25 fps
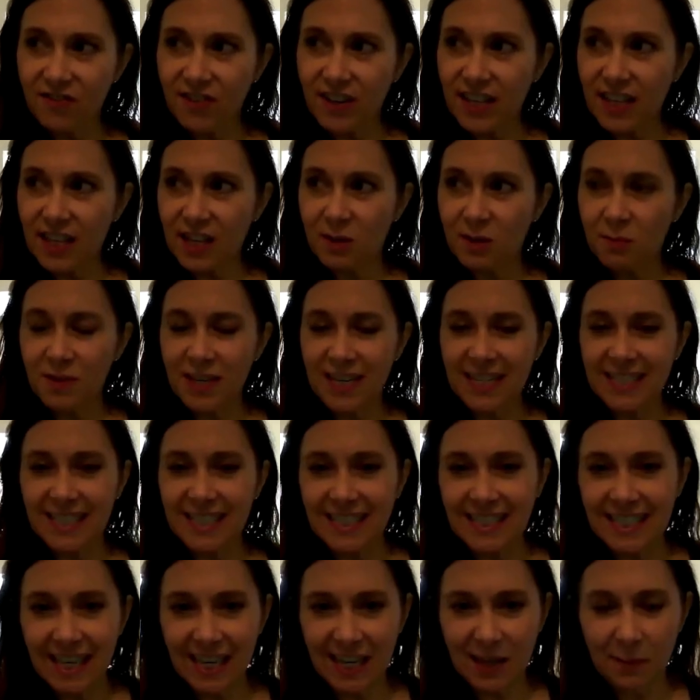rhythm is
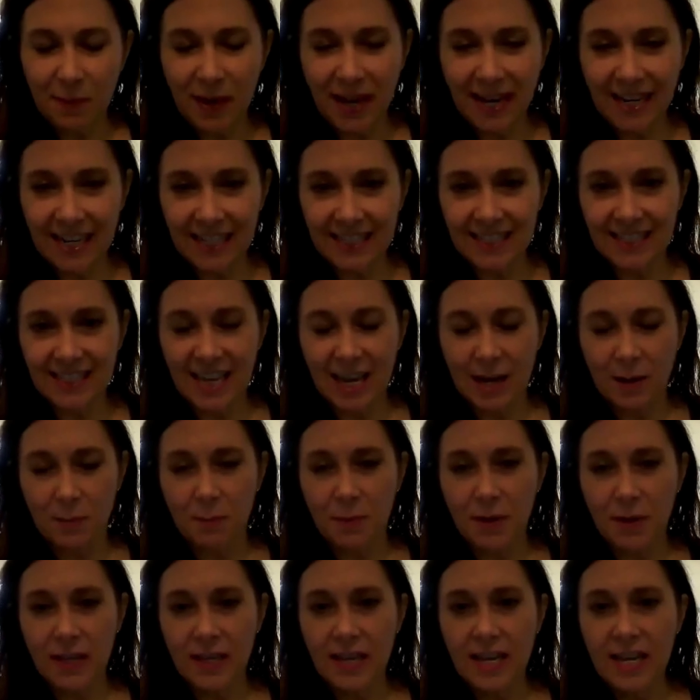a syncopated step.
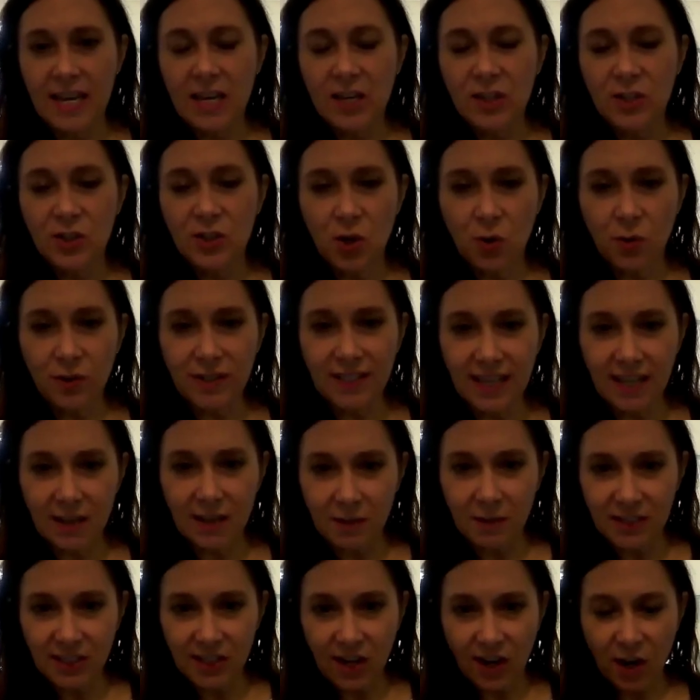So it's going
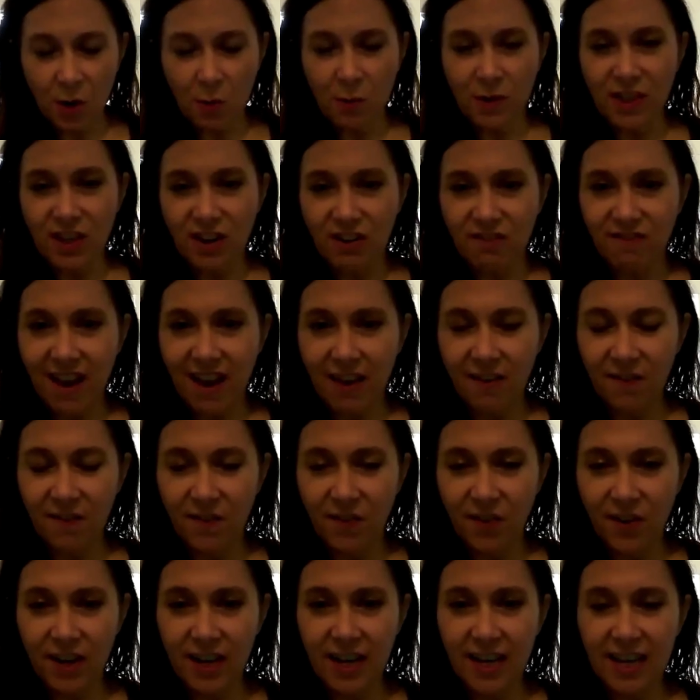to be starting with your right
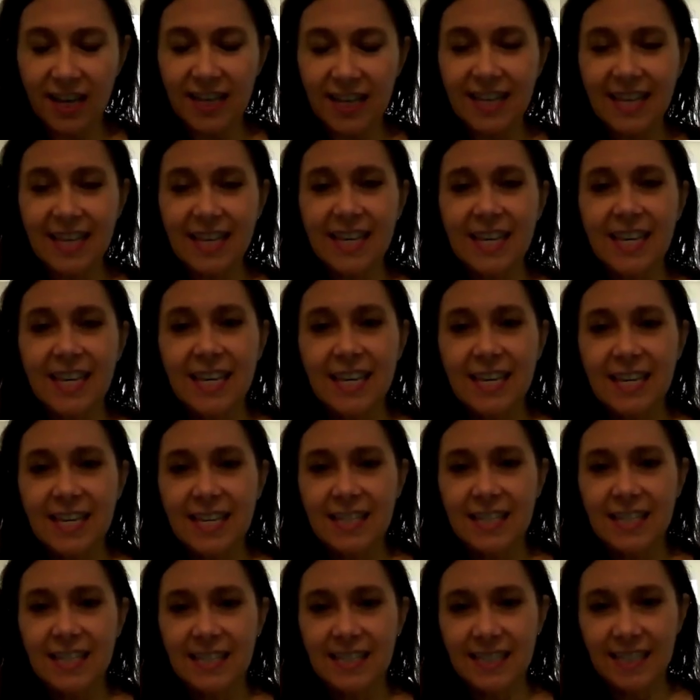foot,
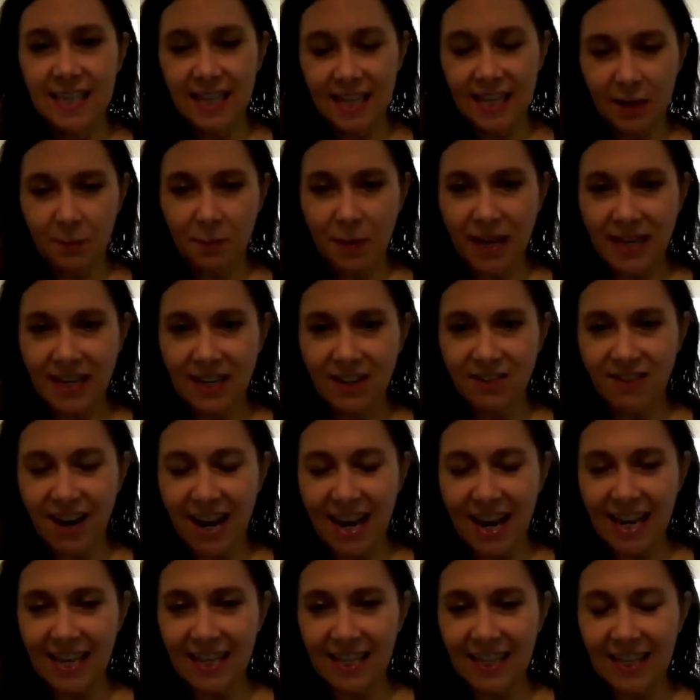syncopated
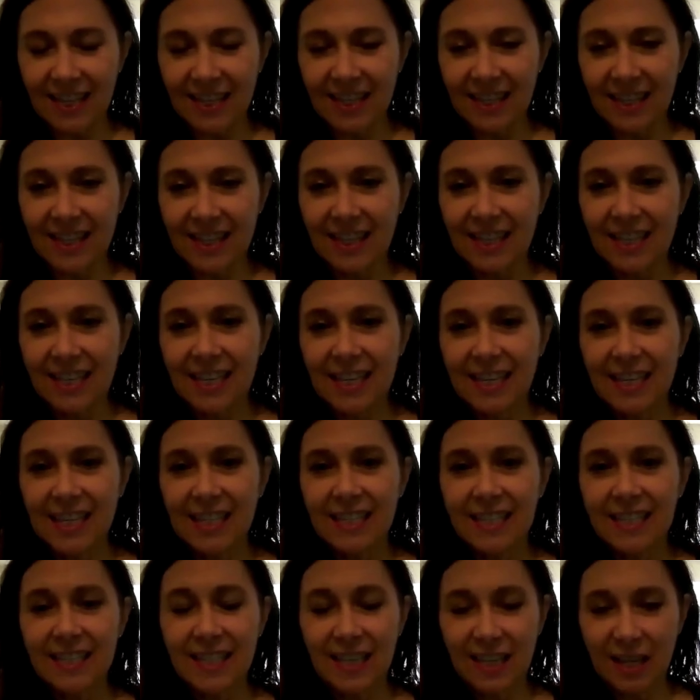right,
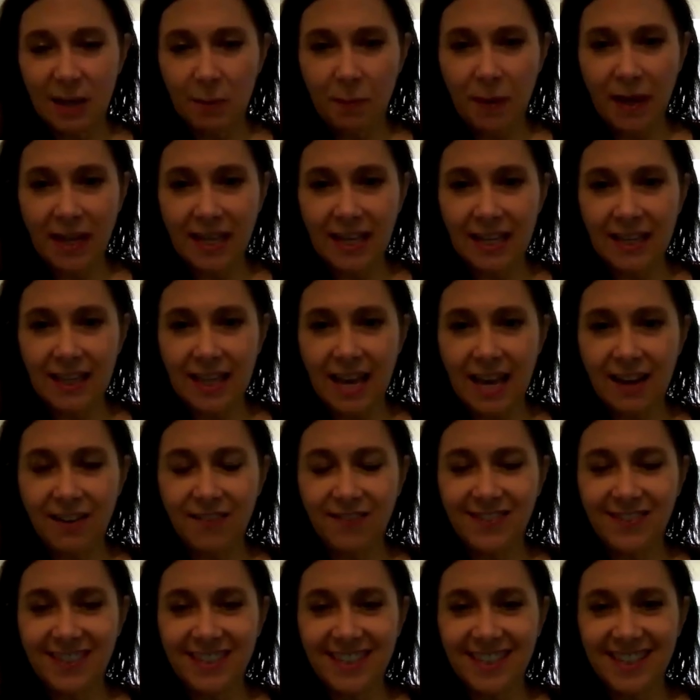syncopated
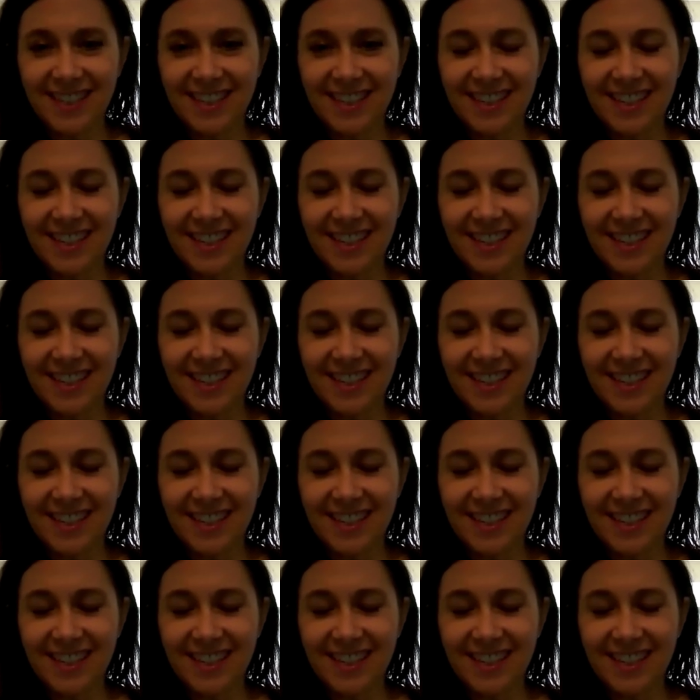left,